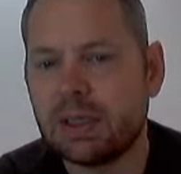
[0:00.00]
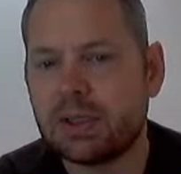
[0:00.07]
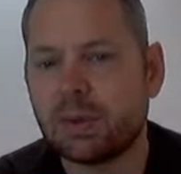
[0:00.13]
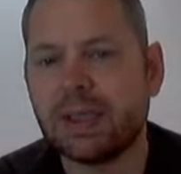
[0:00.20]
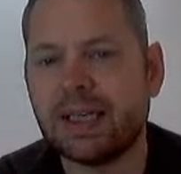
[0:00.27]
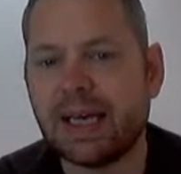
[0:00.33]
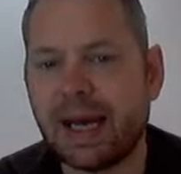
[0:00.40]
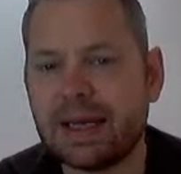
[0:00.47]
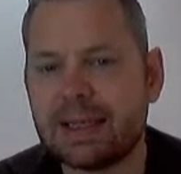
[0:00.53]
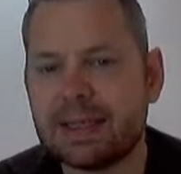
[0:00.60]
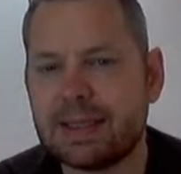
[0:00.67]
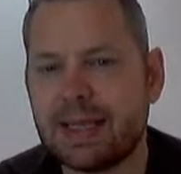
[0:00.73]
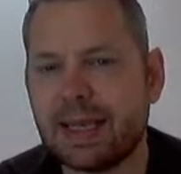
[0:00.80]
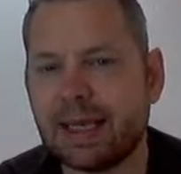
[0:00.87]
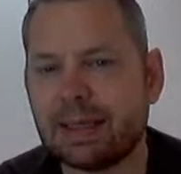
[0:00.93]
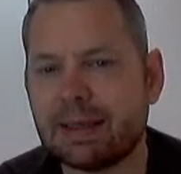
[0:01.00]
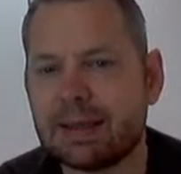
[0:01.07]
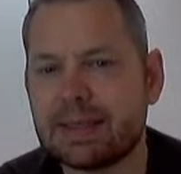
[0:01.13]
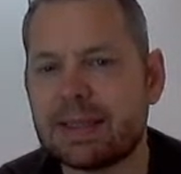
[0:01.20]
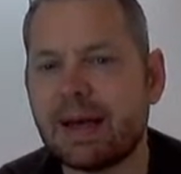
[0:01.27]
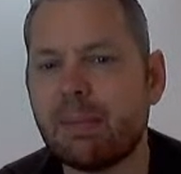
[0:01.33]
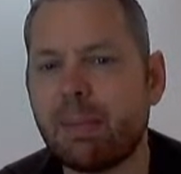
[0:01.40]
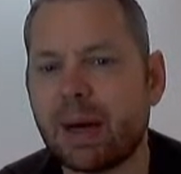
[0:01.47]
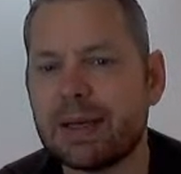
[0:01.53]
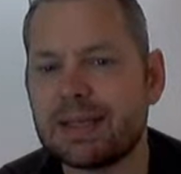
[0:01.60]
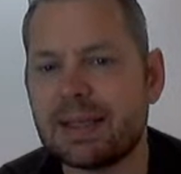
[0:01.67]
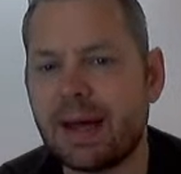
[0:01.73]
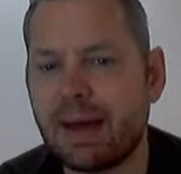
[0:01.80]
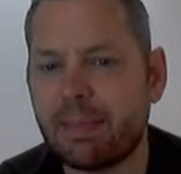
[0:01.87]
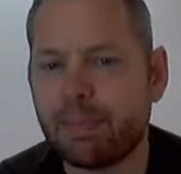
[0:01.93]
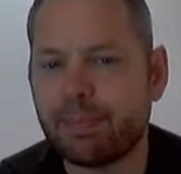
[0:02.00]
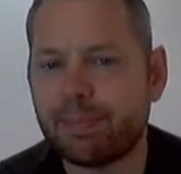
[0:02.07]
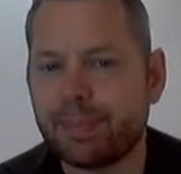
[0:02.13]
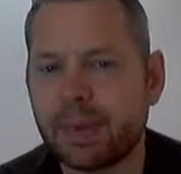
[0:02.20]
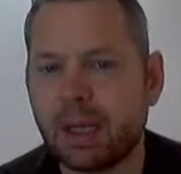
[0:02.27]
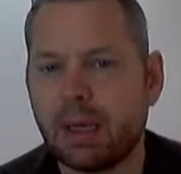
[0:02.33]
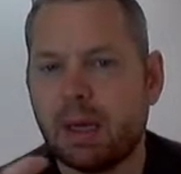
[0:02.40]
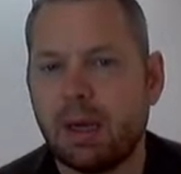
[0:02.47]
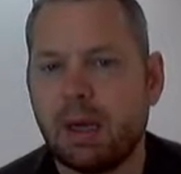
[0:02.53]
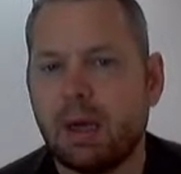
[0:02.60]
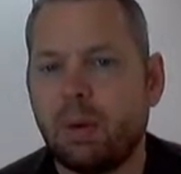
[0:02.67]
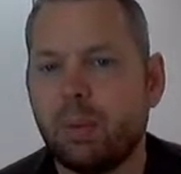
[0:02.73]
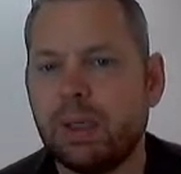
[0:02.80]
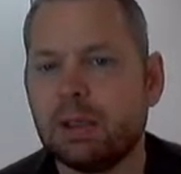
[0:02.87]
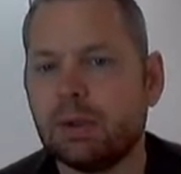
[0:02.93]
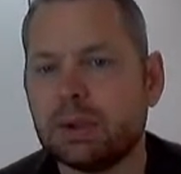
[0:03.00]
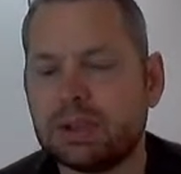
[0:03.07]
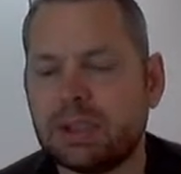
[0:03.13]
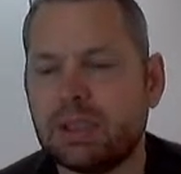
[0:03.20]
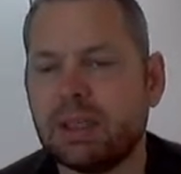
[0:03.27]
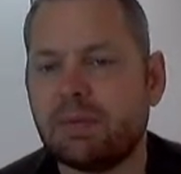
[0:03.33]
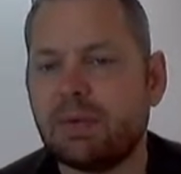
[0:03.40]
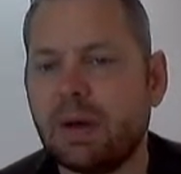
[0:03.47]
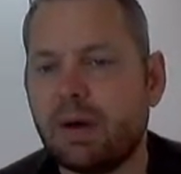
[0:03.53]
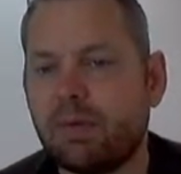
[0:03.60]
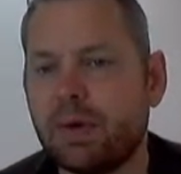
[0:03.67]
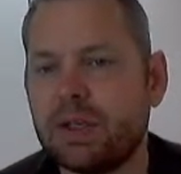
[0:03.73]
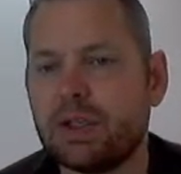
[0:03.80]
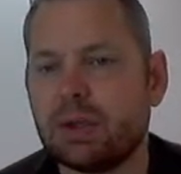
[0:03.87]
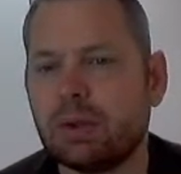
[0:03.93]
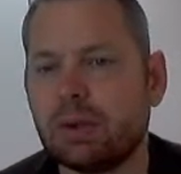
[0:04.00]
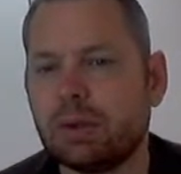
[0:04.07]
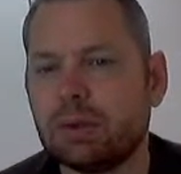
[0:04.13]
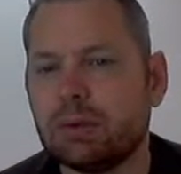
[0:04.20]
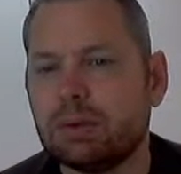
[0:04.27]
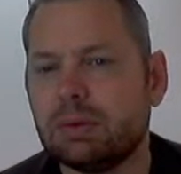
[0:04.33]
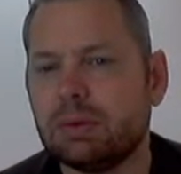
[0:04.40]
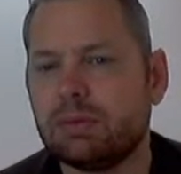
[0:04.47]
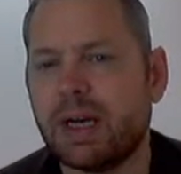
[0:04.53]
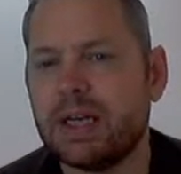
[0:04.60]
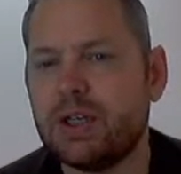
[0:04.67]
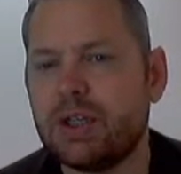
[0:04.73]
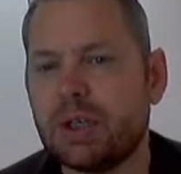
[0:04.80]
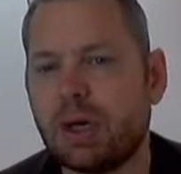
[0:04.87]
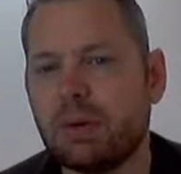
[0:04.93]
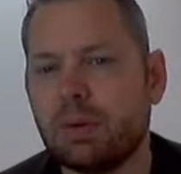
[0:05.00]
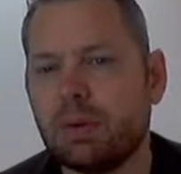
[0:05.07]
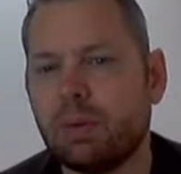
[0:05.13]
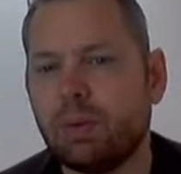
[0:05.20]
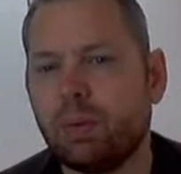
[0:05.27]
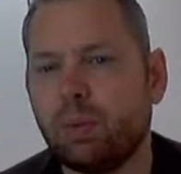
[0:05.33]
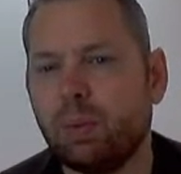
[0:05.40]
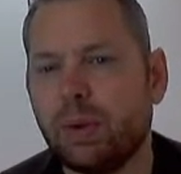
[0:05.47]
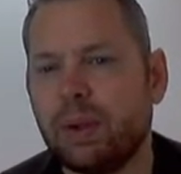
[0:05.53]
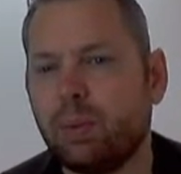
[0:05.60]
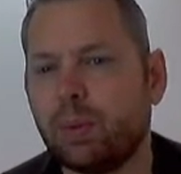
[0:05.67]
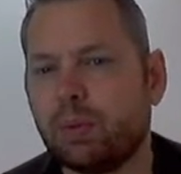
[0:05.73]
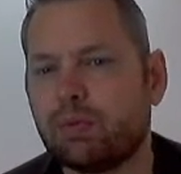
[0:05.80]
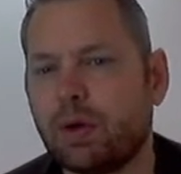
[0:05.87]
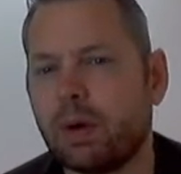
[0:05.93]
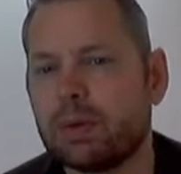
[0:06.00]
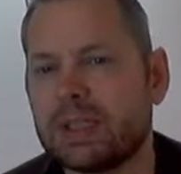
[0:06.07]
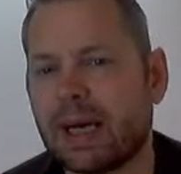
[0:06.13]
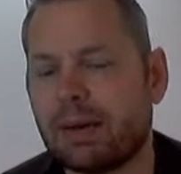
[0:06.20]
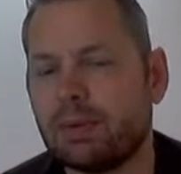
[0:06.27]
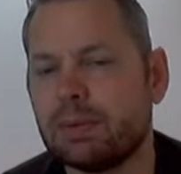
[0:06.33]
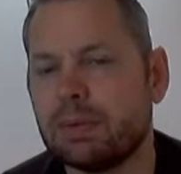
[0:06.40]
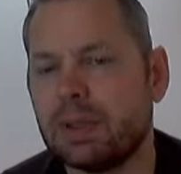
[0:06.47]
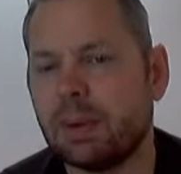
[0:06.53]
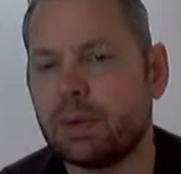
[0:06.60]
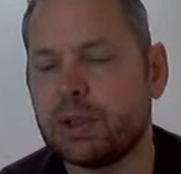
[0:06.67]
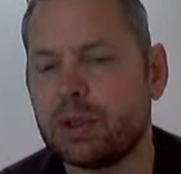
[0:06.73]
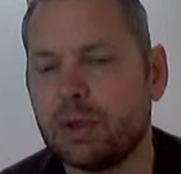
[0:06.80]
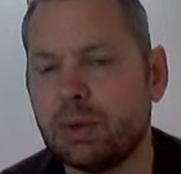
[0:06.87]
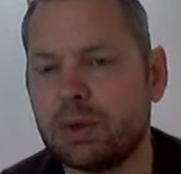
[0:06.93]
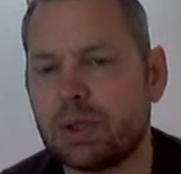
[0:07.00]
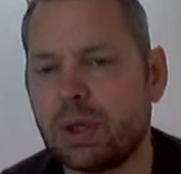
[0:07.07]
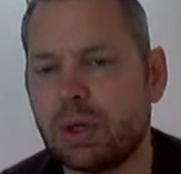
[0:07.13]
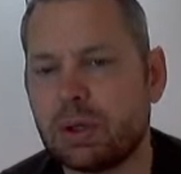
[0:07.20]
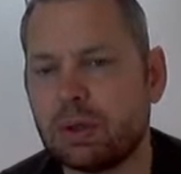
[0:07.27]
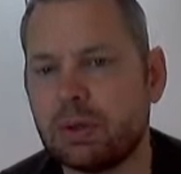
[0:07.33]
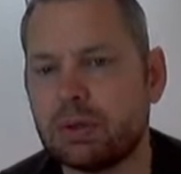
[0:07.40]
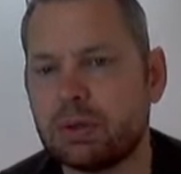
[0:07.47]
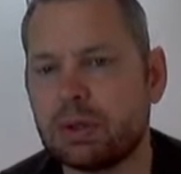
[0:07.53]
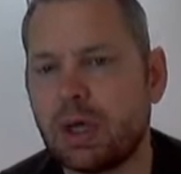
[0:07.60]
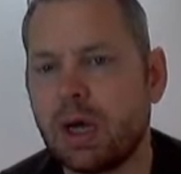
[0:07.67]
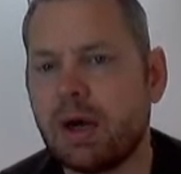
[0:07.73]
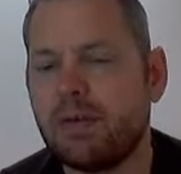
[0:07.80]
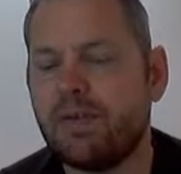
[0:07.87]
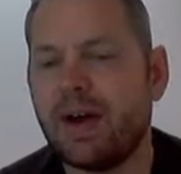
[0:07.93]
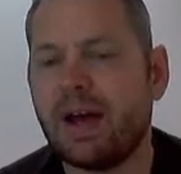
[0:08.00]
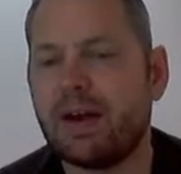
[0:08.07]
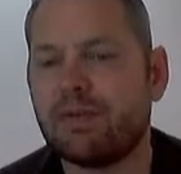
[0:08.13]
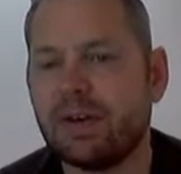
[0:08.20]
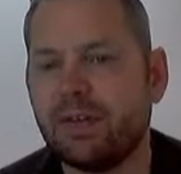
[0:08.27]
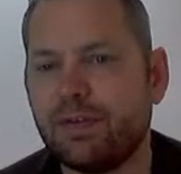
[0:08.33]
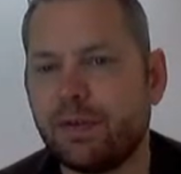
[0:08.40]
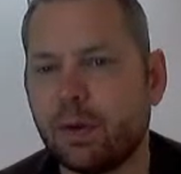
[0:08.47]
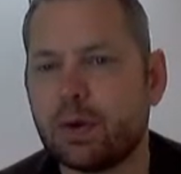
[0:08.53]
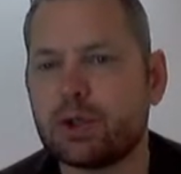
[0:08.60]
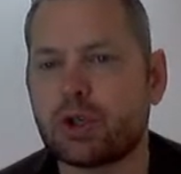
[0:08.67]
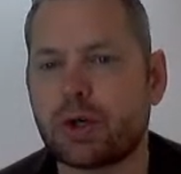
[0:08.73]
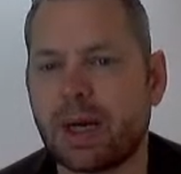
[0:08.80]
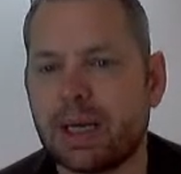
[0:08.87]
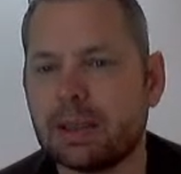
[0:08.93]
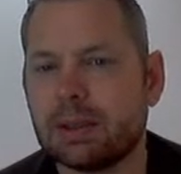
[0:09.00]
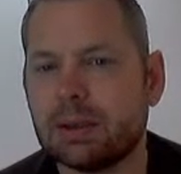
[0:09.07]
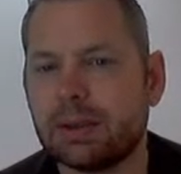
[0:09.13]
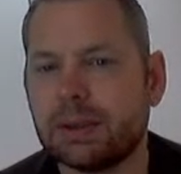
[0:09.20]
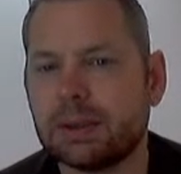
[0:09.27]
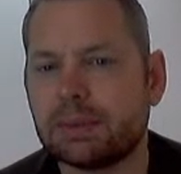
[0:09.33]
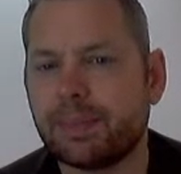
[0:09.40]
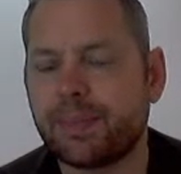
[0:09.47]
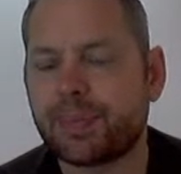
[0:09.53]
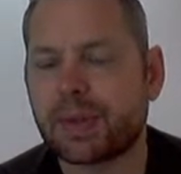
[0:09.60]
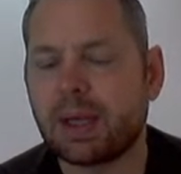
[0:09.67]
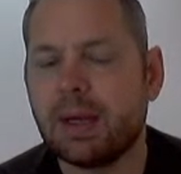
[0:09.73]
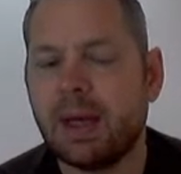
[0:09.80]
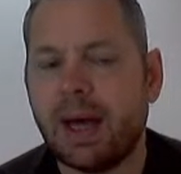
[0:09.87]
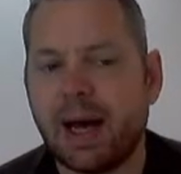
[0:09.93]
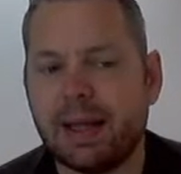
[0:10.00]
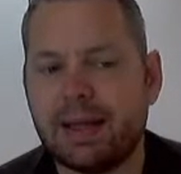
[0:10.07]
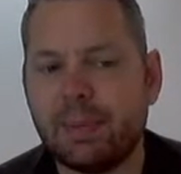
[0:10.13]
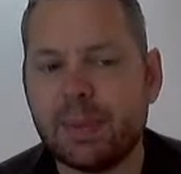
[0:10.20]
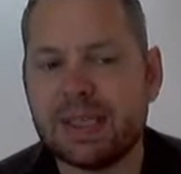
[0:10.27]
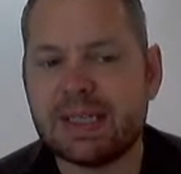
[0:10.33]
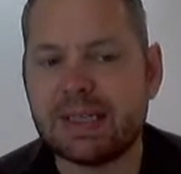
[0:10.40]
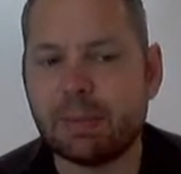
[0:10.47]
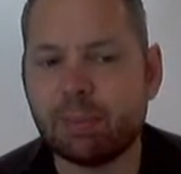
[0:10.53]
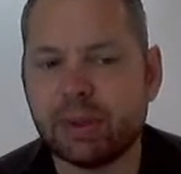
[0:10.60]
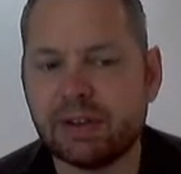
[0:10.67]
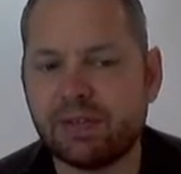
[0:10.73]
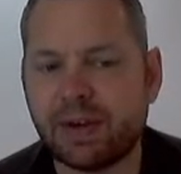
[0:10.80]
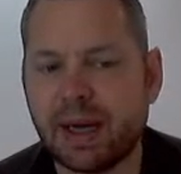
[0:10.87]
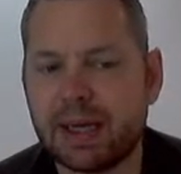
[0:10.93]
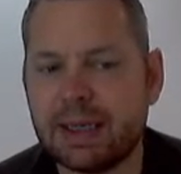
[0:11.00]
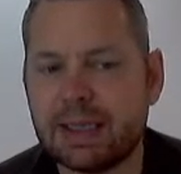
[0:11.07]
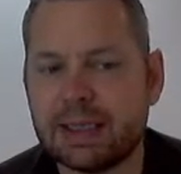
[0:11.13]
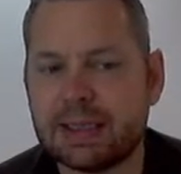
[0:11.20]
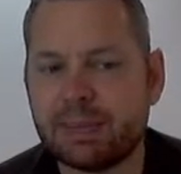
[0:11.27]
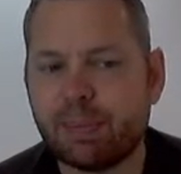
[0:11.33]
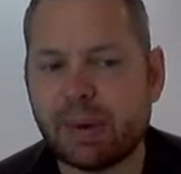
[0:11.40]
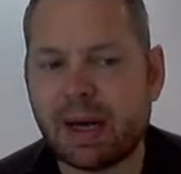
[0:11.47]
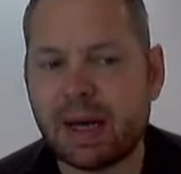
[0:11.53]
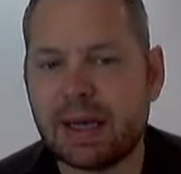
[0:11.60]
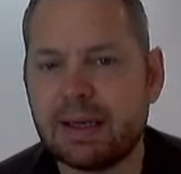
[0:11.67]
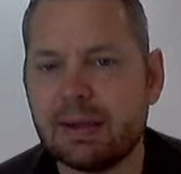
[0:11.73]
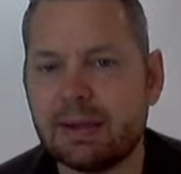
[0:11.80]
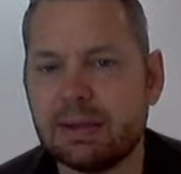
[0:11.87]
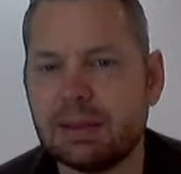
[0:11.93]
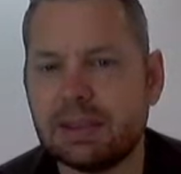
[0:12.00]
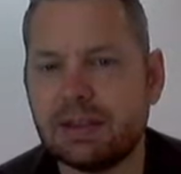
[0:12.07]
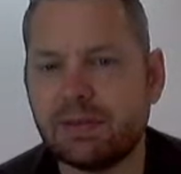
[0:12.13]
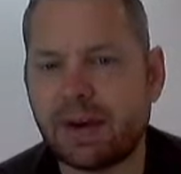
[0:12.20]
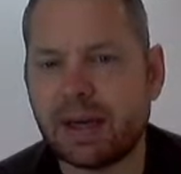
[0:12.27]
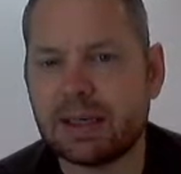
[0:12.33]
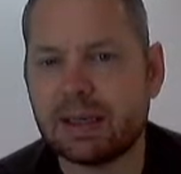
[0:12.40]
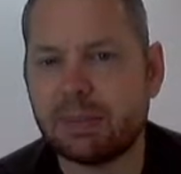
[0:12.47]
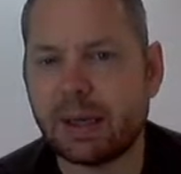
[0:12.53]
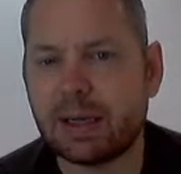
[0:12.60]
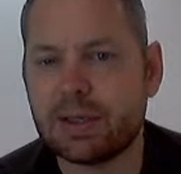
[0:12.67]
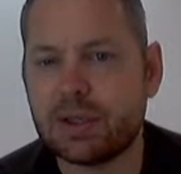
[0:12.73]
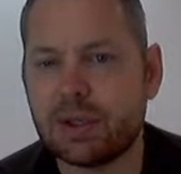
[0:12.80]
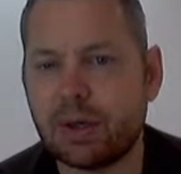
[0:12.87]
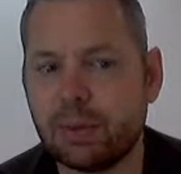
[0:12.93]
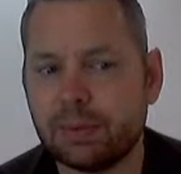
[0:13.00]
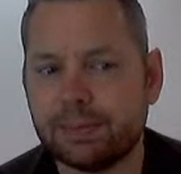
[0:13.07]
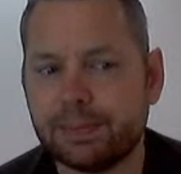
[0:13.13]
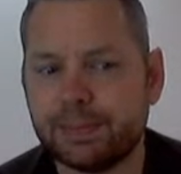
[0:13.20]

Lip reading: So again, taking that step by step, we looked at the original ratio. We wrote down there were 2 circles for every 4 triangles. And then we simplified it by dividing it by 2.